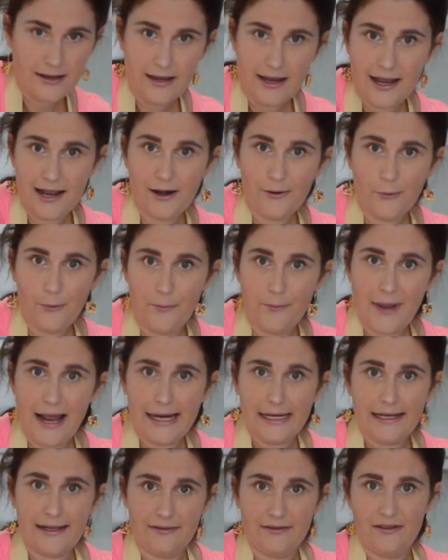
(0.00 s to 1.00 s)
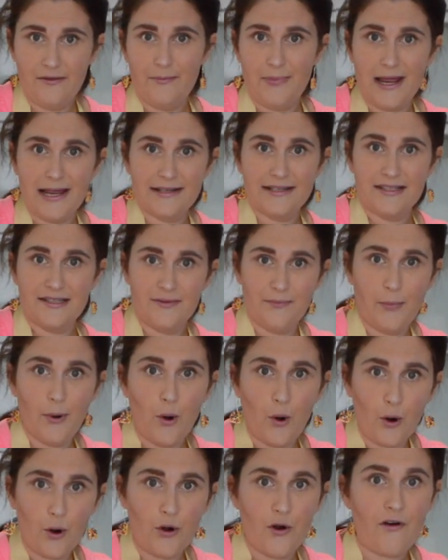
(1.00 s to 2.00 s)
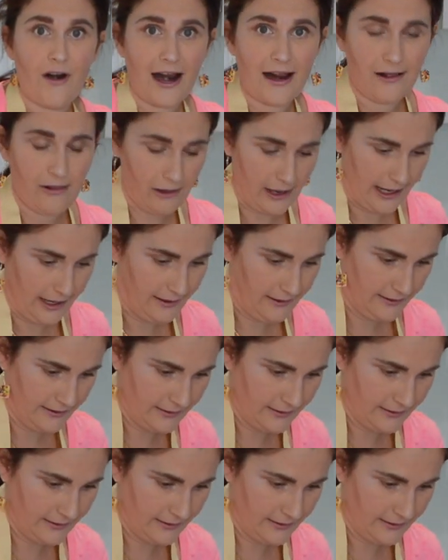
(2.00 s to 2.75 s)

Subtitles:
And it will make the best pork crackling.